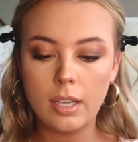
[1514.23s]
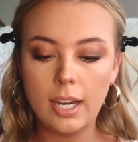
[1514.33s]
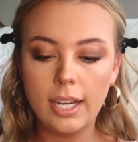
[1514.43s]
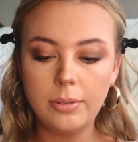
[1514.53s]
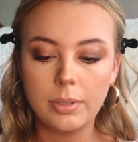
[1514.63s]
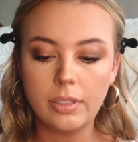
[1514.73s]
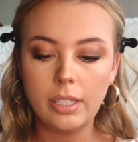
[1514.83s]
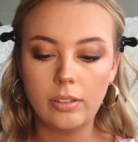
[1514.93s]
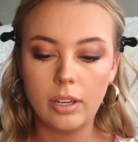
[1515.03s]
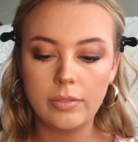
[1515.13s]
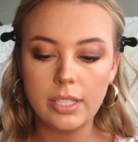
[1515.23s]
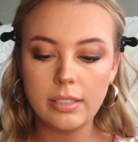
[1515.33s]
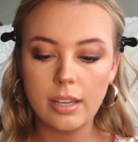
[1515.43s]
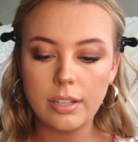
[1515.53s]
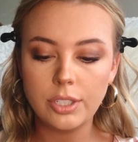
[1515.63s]
I really love
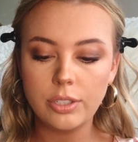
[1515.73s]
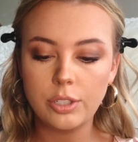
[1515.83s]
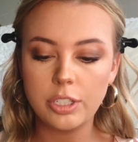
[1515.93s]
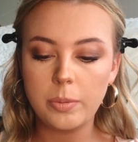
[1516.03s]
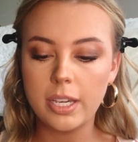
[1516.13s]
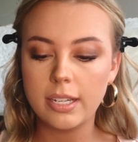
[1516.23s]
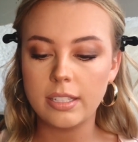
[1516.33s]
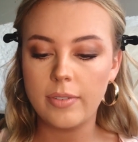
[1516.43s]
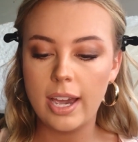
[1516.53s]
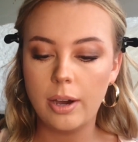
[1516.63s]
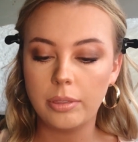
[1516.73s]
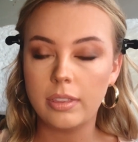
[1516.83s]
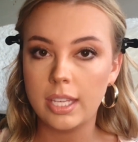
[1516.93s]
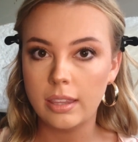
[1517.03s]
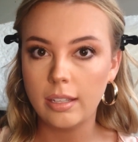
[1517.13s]
these lashes just because of how
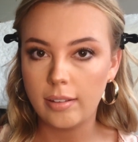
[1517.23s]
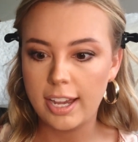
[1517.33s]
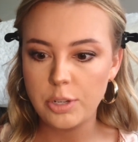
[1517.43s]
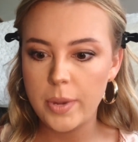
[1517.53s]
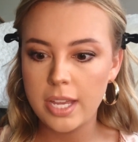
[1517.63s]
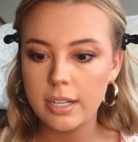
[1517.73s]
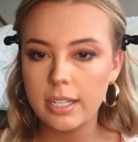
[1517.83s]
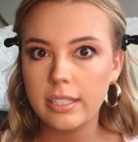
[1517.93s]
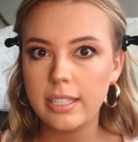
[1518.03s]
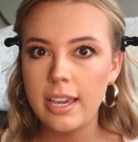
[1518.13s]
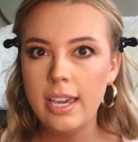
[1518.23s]
thin the lash band is,